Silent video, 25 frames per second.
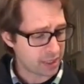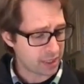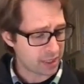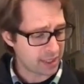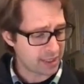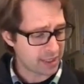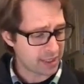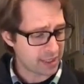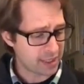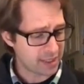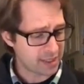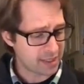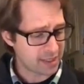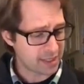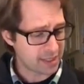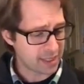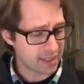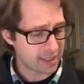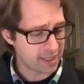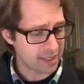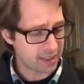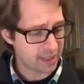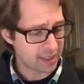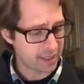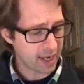it does say
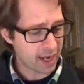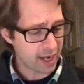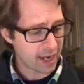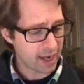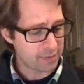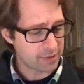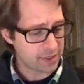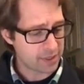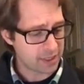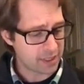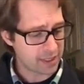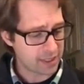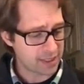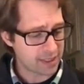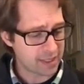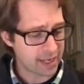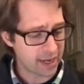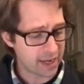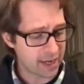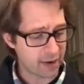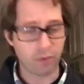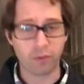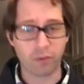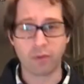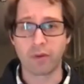that the object is
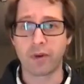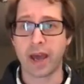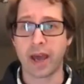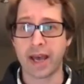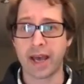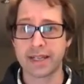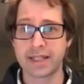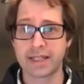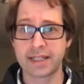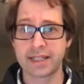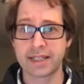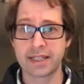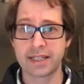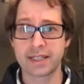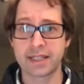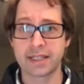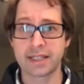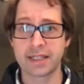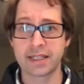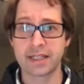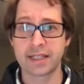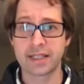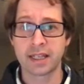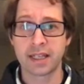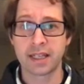at rest
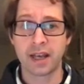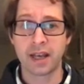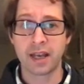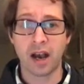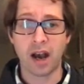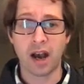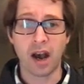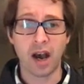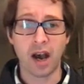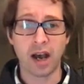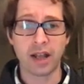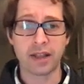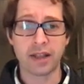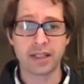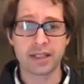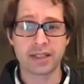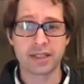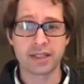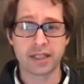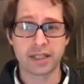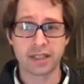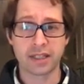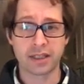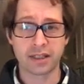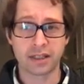on this
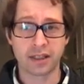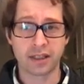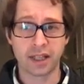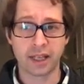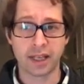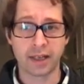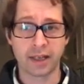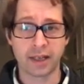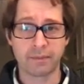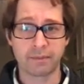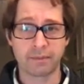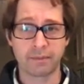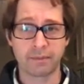incline.